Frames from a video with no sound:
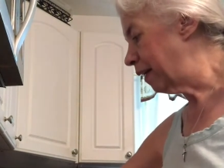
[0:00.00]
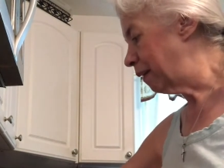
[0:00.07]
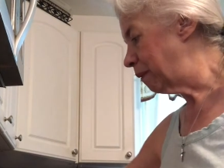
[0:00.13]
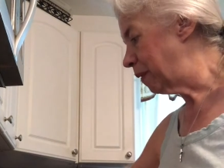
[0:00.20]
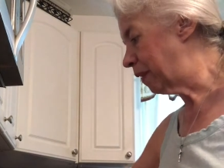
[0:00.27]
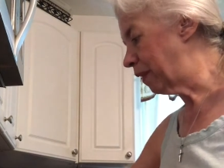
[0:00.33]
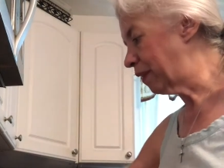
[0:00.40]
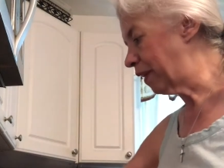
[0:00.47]

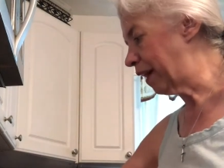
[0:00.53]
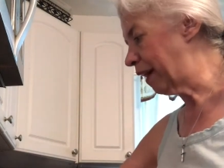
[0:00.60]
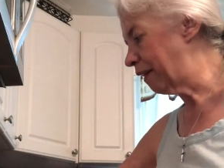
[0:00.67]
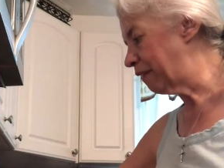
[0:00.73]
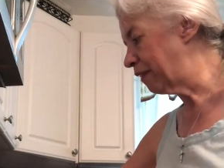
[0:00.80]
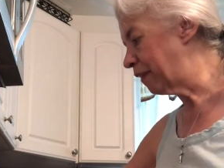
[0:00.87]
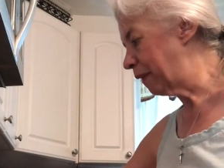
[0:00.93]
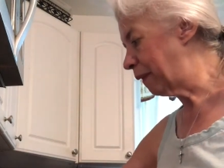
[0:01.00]
because I
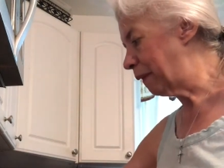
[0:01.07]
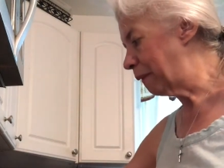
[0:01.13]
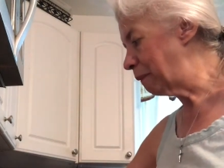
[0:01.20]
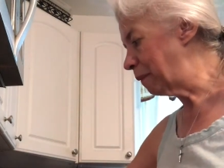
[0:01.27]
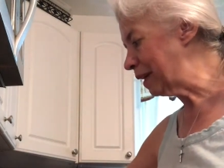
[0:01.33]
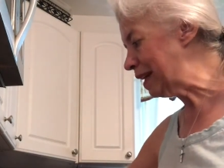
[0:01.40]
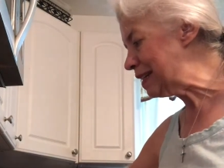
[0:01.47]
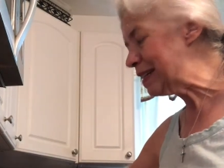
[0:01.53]
have
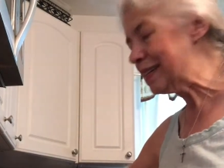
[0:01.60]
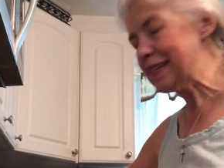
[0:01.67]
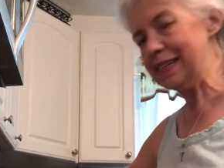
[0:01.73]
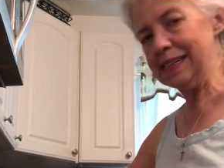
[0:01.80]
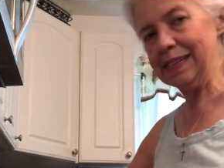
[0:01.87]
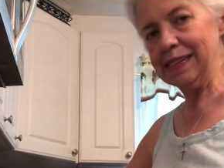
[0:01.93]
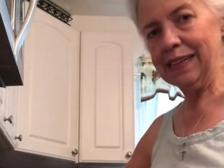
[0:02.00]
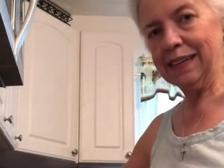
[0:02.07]

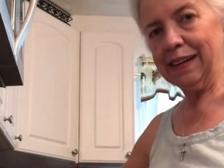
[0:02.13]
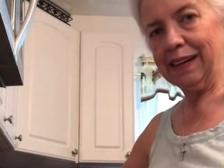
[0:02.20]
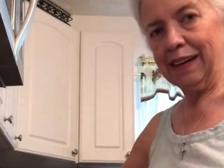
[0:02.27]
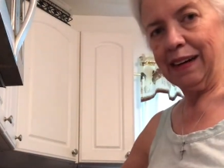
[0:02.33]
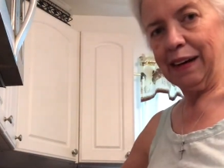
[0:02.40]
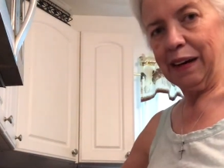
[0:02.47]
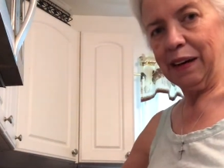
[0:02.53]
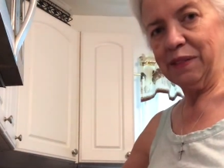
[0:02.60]
plenty
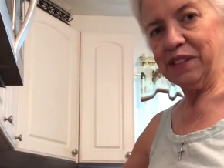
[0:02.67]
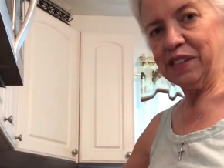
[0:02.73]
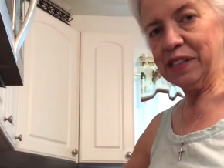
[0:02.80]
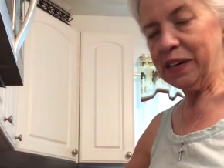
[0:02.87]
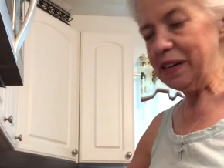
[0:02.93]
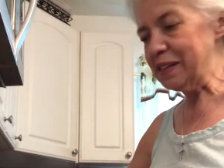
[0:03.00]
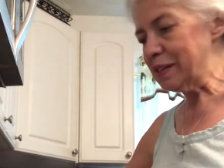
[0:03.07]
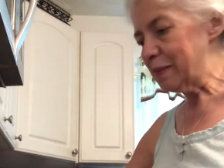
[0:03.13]
of
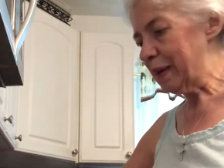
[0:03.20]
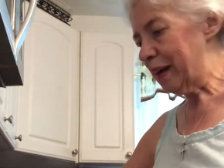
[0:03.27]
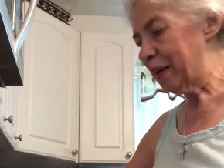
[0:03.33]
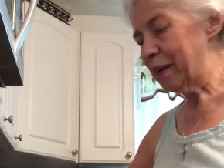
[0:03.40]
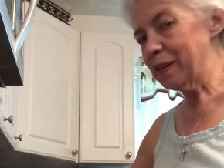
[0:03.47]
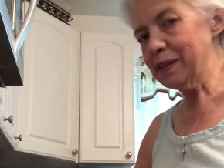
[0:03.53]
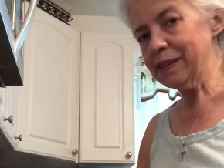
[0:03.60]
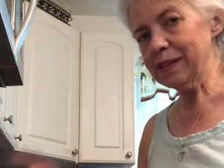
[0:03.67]
cherry
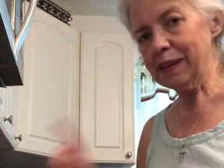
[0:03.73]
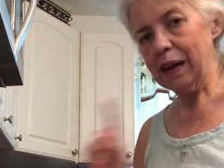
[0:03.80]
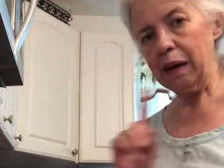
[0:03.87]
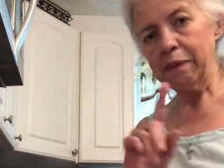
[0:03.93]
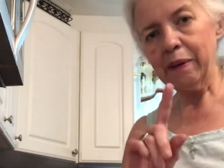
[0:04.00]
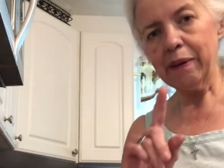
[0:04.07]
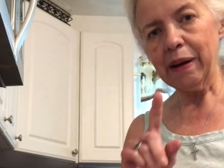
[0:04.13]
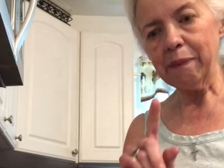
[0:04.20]
tomatoes.
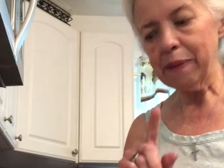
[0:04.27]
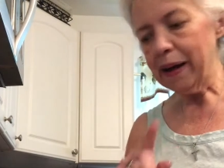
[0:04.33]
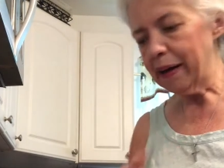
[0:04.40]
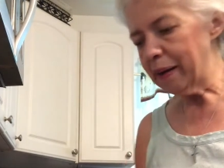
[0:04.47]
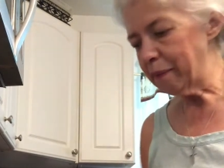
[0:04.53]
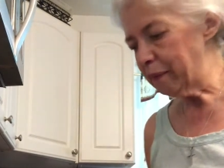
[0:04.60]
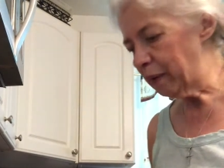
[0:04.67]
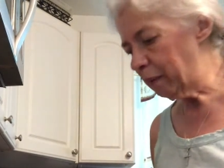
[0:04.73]
I'll be right
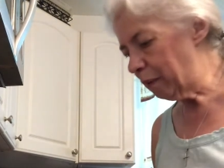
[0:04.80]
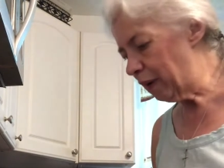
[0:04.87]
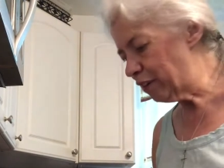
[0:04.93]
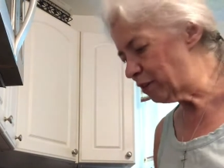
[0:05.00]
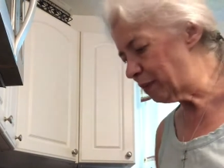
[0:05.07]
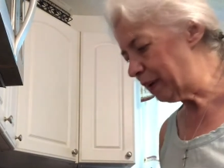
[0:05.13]
back. I'm going to wash my